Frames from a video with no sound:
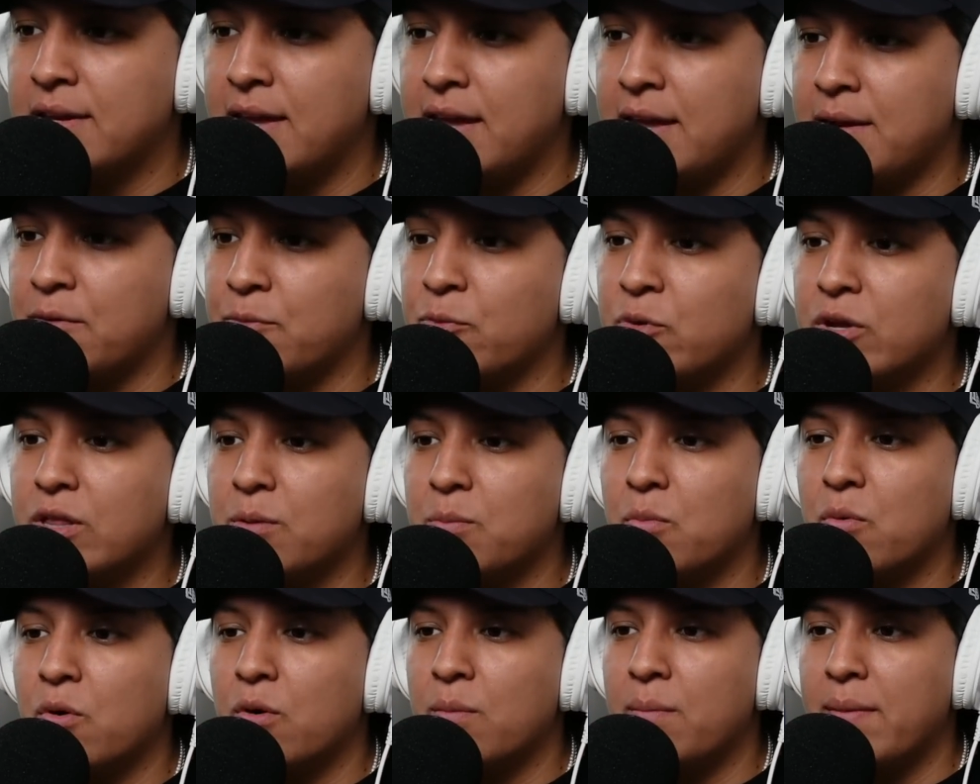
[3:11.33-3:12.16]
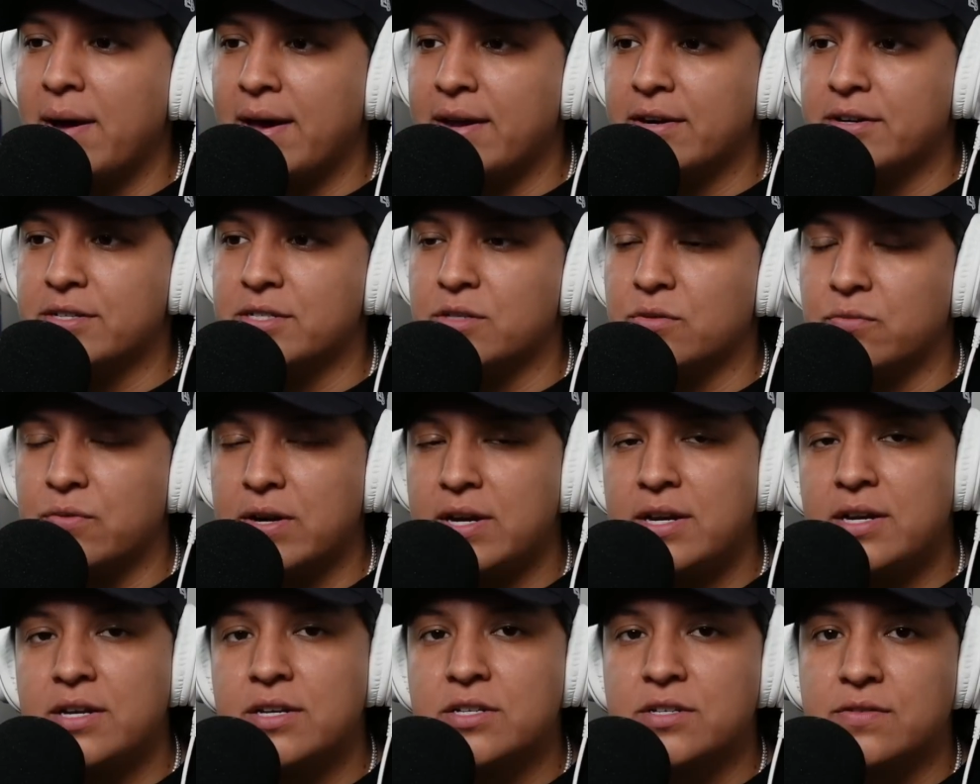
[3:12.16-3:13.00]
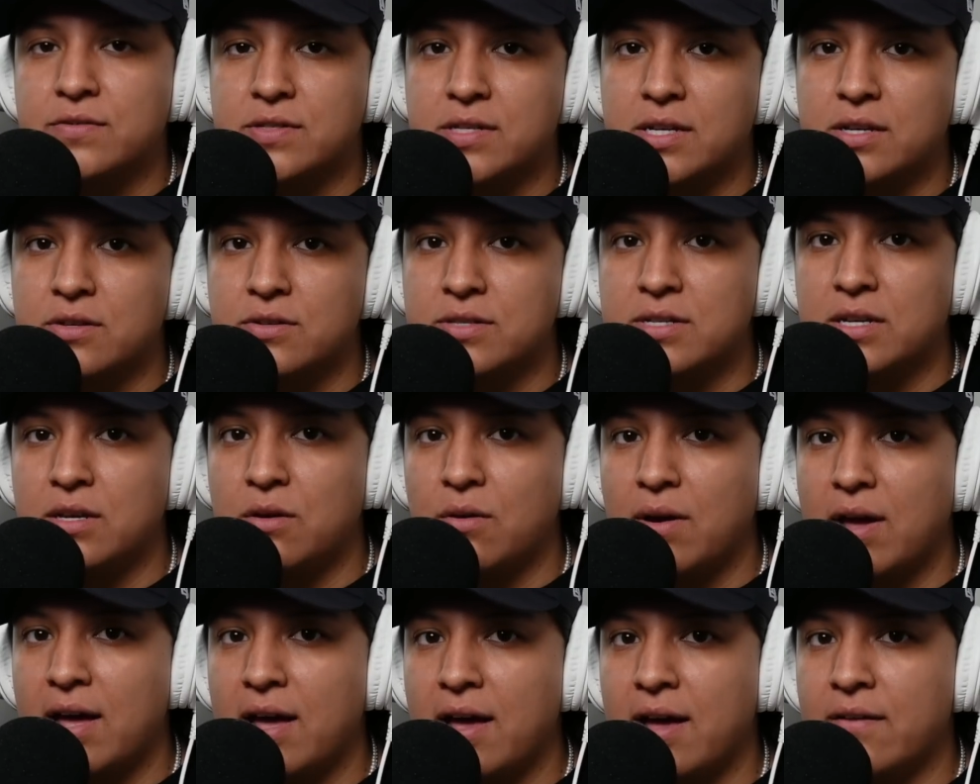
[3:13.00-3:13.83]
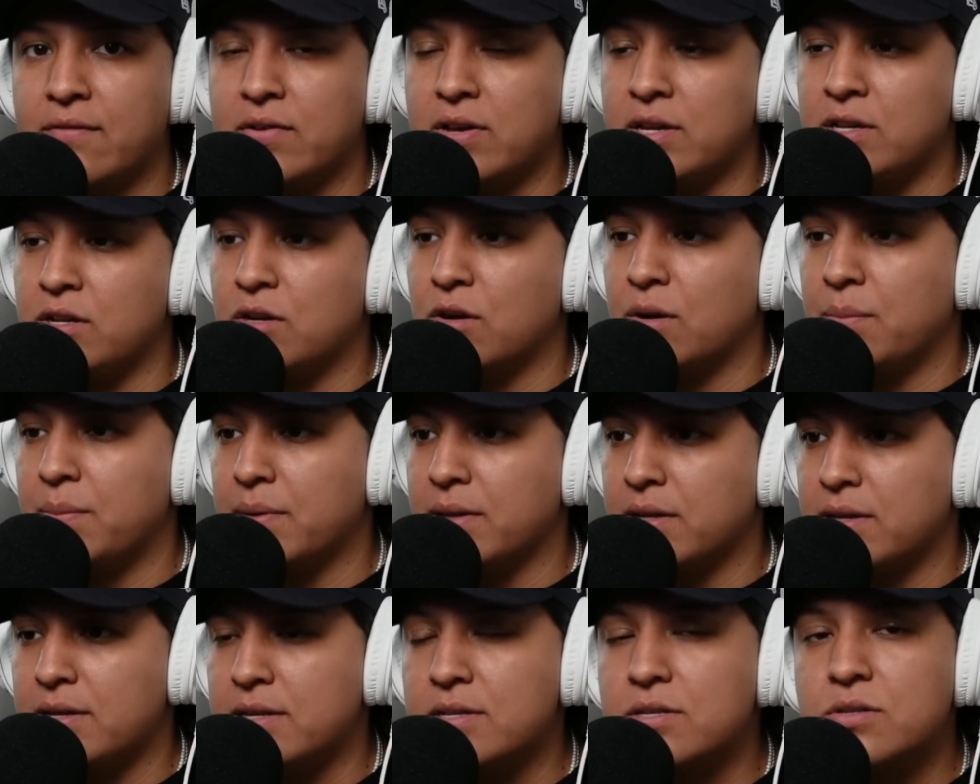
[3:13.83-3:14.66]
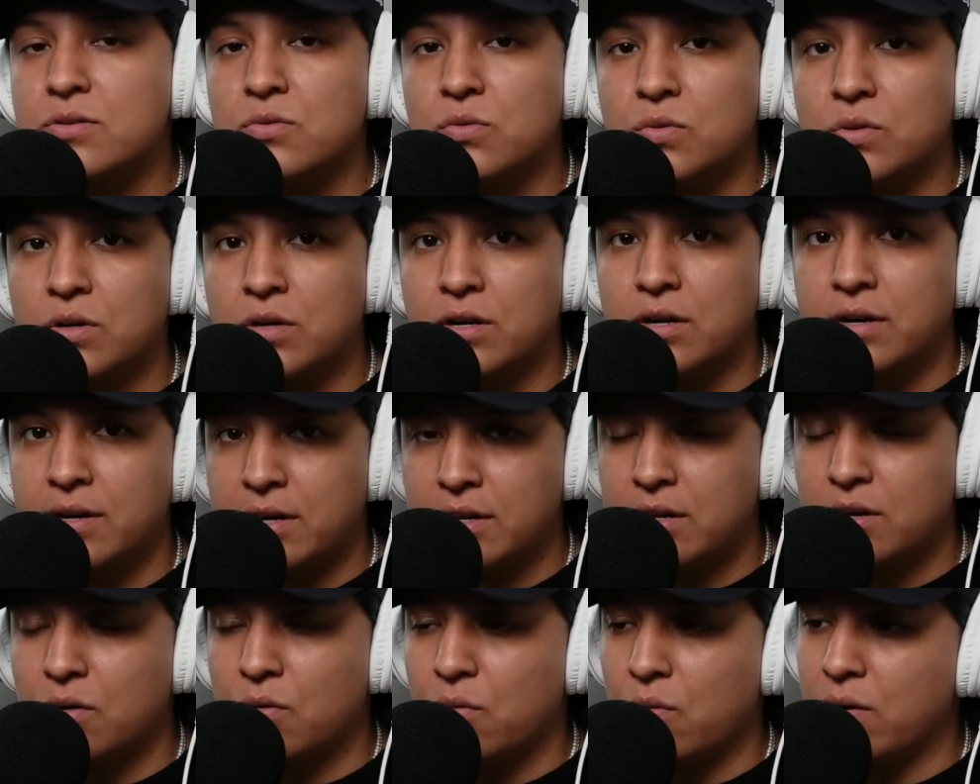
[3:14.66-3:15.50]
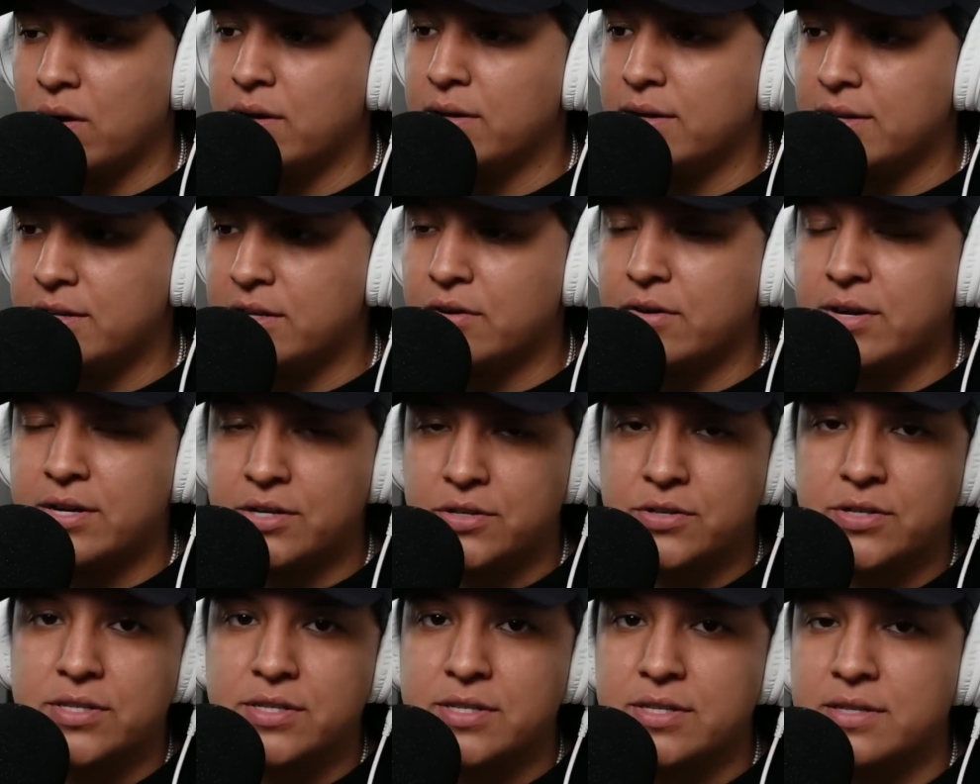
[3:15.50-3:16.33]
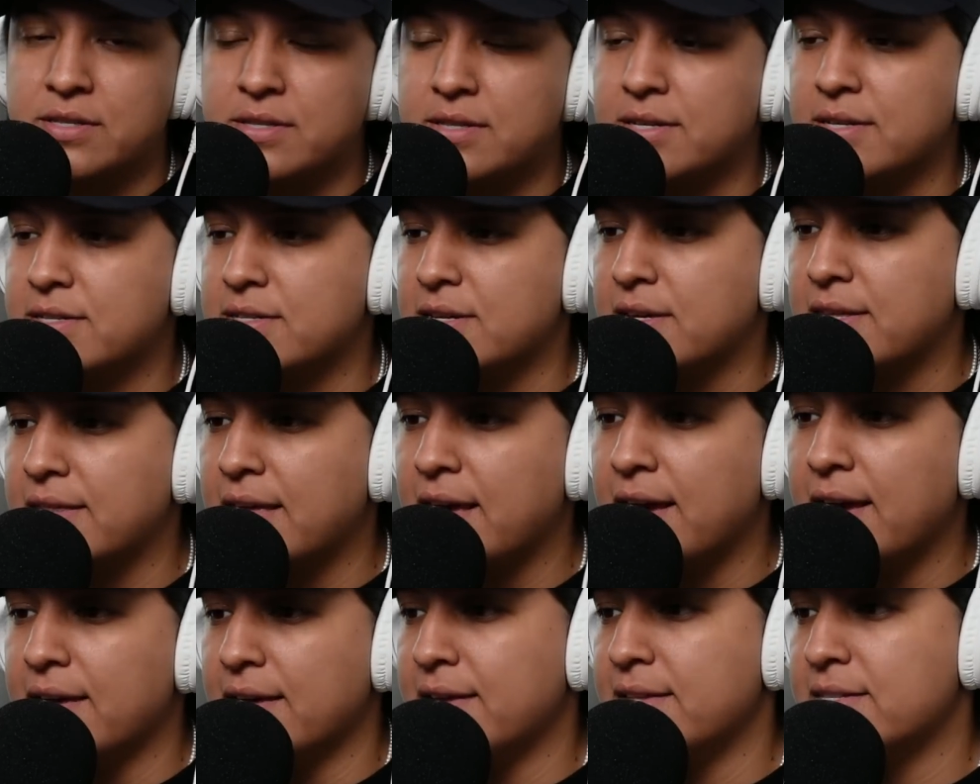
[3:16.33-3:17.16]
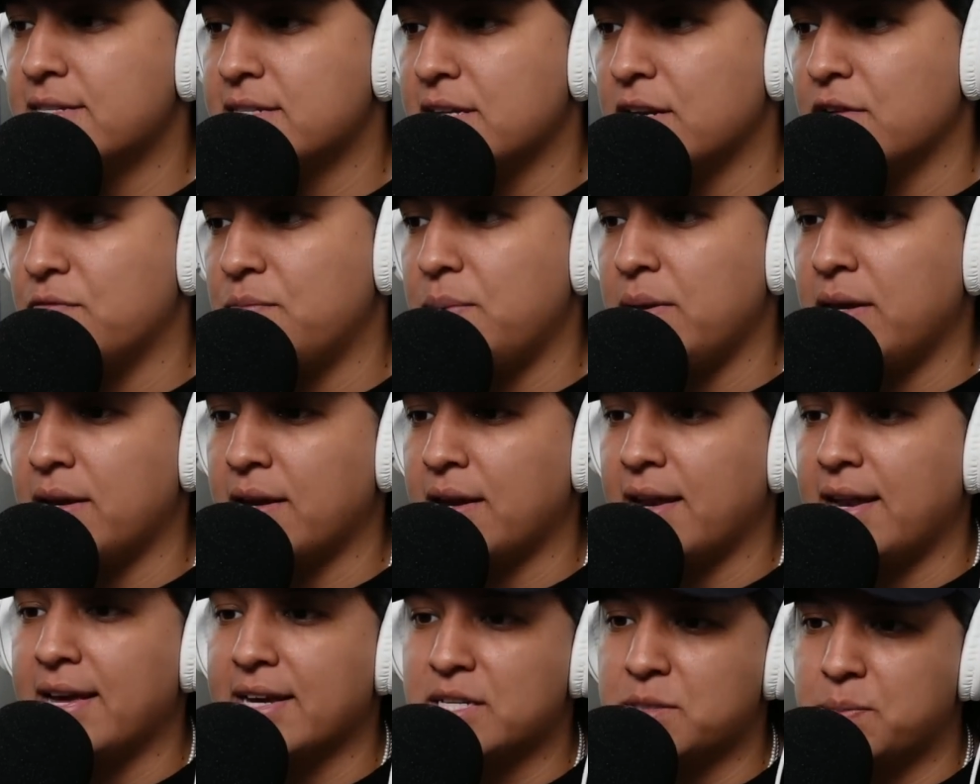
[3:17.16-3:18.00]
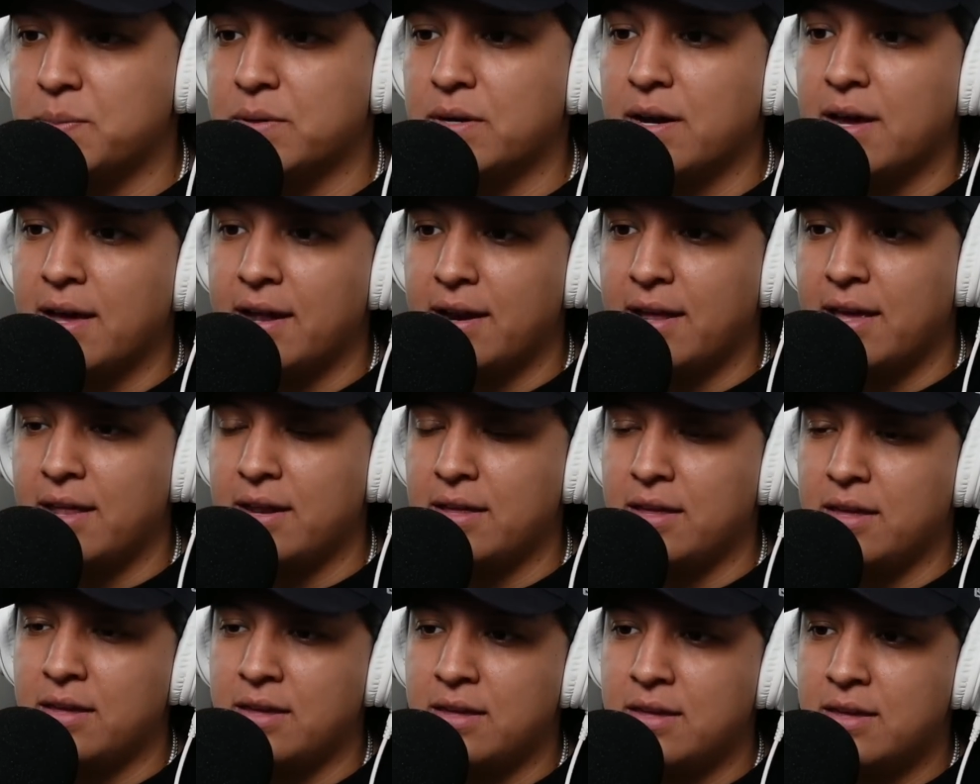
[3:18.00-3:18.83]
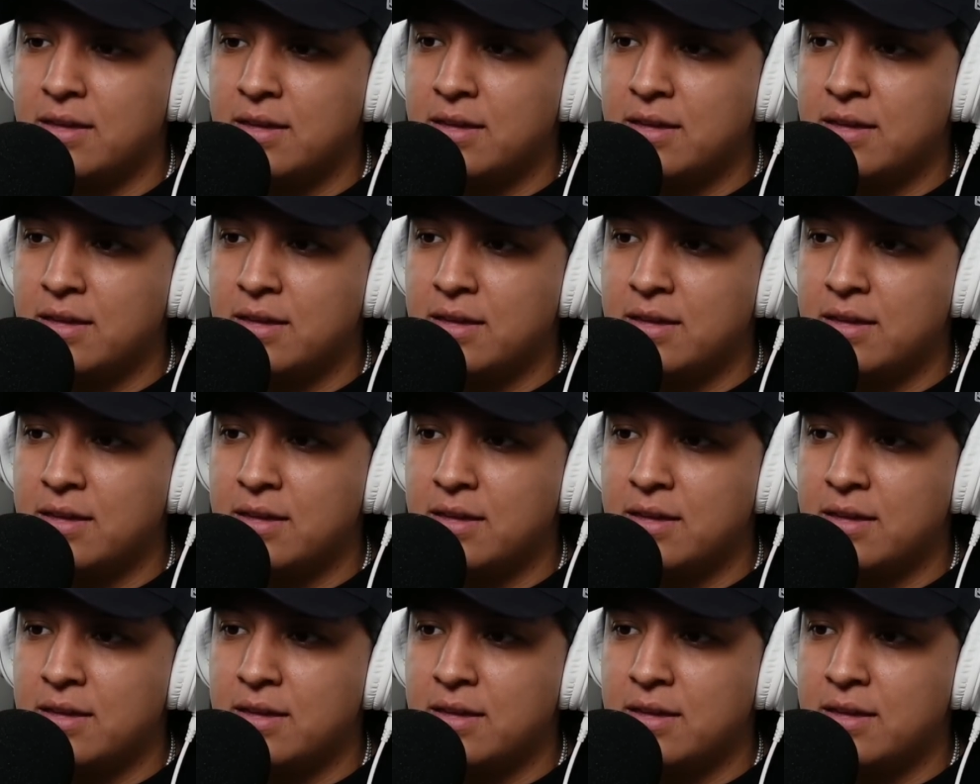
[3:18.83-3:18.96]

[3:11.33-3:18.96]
it really more matters the range of skills that you have and your ability to learn and your want and your interest and things like that, instead of being an expert at any